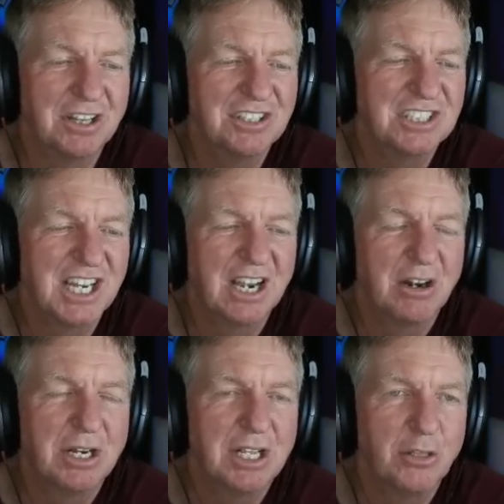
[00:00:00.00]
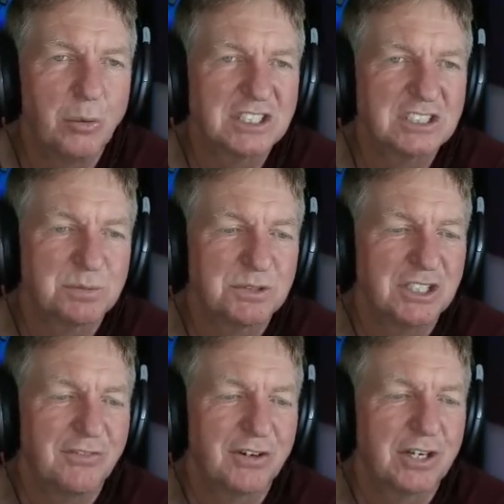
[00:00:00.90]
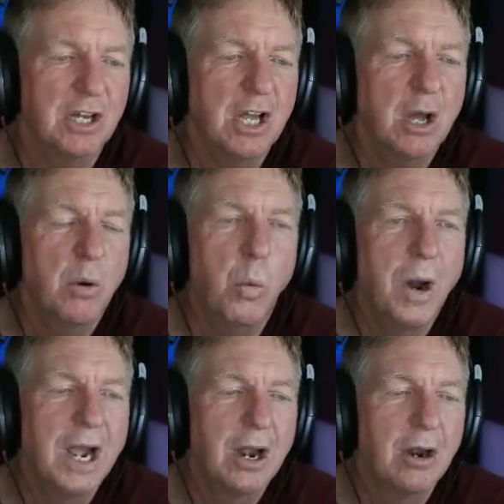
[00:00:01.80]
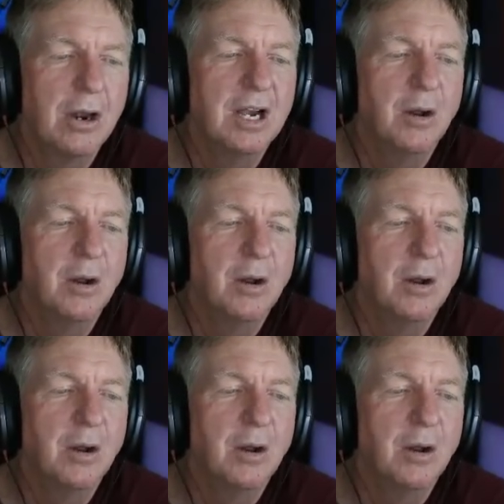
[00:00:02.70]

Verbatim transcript: This area area in the West Pacific where,